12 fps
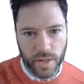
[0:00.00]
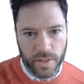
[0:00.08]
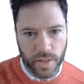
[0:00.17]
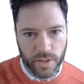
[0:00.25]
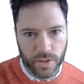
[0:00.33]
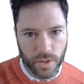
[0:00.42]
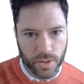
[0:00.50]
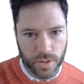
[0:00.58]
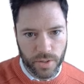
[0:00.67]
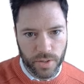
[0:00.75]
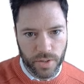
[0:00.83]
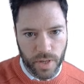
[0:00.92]
sets such
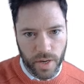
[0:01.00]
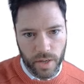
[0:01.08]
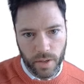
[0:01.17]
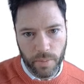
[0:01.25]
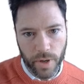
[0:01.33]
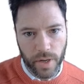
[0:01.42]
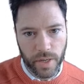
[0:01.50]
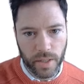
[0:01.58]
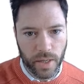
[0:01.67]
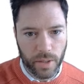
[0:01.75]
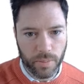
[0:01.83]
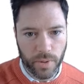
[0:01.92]
as
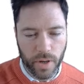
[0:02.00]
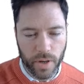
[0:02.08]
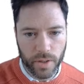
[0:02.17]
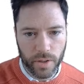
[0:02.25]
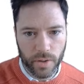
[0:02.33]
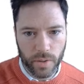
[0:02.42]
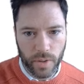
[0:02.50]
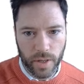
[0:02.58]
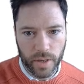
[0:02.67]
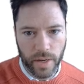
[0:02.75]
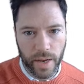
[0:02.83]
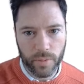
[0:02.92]
combining input audio
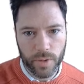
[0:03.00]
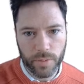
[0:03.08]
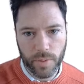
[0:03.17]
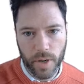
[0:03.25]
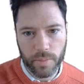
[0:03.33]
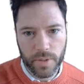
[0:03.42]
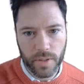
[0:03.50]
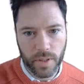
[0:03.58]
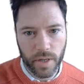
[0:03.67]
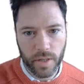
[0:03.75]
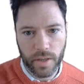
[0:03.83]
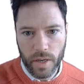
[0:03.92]
and a language prompt,
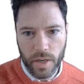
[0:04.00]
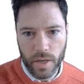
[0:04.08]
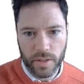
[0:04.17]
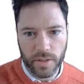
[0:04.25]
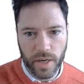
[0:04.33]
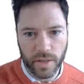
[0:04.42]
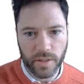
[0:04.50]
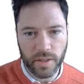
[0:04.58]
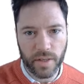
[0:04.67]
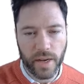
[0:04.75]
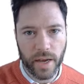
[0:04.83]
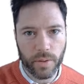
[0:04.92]
like detecting
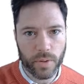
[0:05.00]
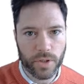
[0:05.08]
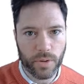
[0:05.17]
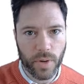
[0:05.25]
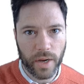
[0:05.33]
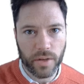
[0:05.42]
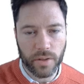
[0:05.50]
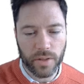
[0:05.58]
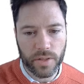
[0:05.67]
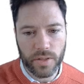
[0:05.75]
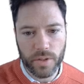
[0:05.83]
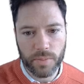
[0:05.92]
the language and
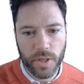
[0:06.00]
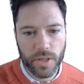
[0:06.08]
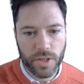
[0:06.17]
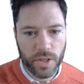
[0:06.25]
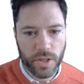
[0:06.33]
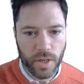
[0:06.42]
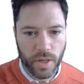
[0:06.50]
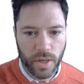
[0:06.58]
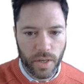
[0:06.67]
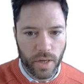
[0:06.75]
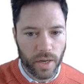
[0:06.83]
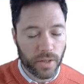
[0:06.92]
recognize the speech.
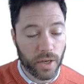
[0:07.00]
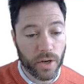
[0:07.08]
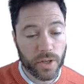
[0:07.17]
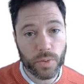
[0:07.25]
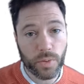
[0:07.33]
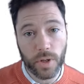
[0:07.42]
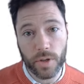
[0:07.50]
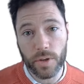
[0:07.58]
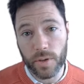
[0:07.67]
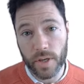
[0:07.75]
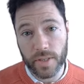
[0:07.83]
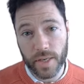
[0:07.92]
They'll also
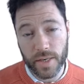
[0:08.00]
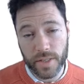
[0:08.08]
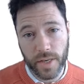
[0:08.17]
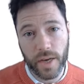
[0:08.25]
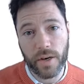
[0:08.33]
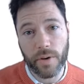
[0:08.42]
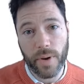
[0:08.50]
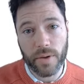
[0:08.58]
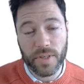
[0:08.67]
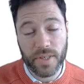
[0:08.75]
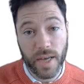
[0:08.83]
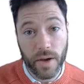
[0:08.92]
include a data set
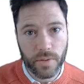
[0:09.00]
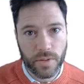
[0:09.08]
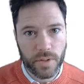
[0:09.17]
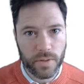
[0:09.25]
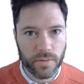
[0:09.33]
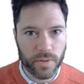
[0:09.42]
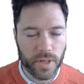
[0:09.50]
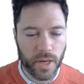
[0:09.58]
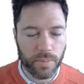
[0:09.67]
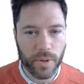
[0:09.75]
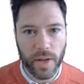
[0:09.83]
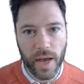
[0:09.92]
around sounds, for
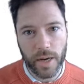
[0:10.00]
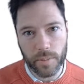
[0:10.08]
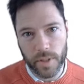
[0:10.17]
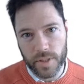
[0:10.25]
example, animal